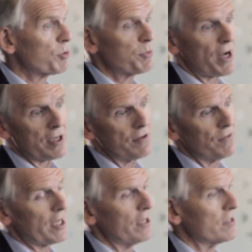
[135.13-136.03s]
perspective,
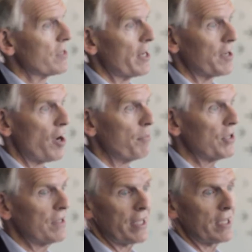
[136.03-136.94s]
they get inside a
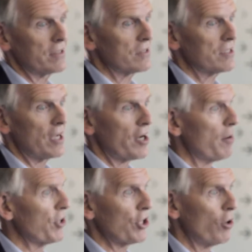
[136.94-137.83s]
company, they get to see a
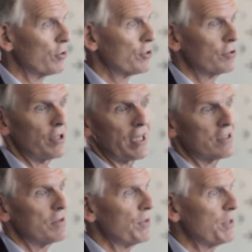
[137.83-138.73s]
company culture, they
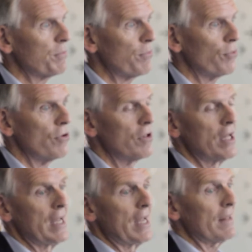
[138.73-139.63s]
get to meet people.
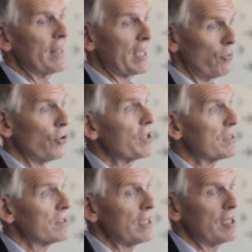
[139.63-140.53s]
They can really
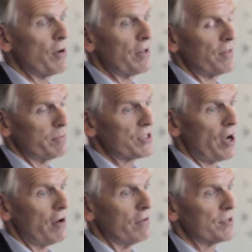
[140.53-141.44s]
see
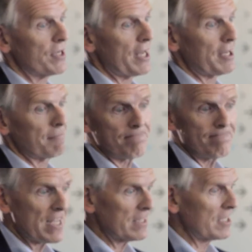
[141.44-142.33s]
themselves saying,
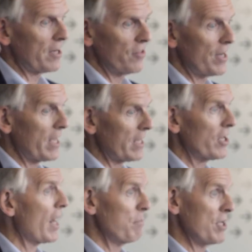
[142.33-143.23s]
at the end of the day,
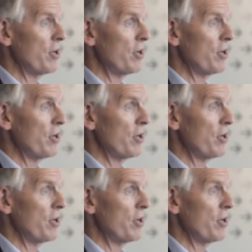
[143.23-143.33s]
could I be